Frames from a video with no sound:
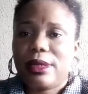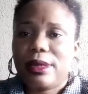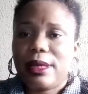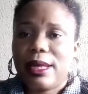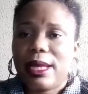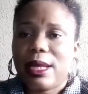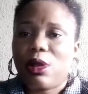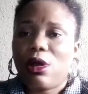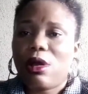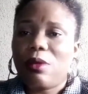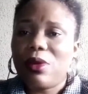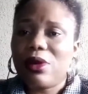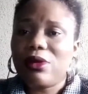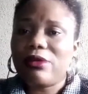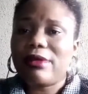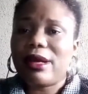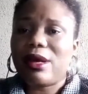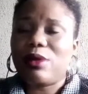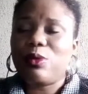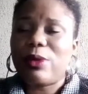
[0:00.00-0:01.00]
a common
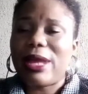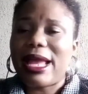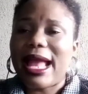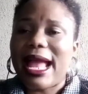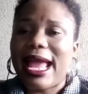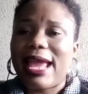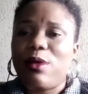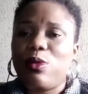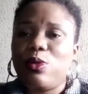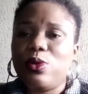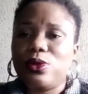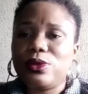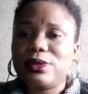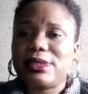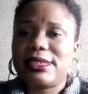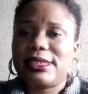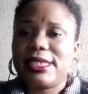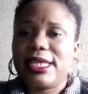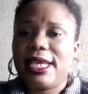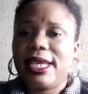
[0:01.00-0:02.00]
ground where I would
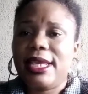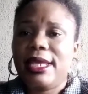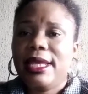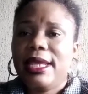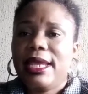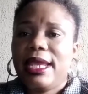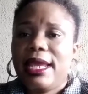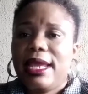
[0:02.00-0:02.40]
see